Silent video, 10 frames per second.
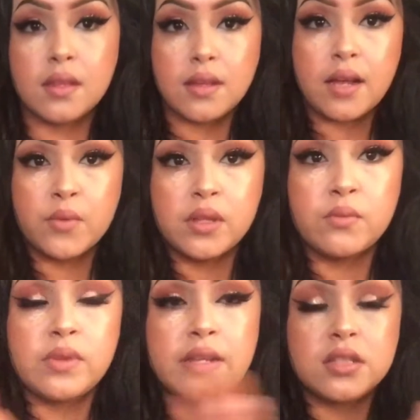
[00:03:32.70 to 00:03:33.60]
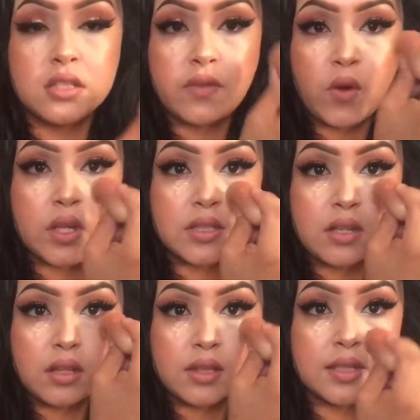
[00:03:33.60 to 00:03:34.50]
bright as fuck.
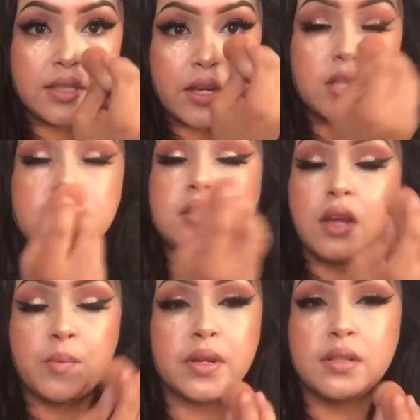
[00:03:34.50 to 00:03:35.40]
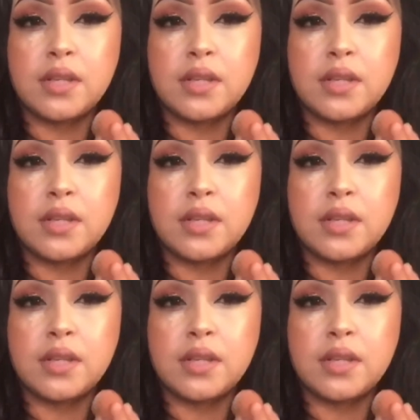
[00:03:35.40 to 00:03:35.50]
I mainly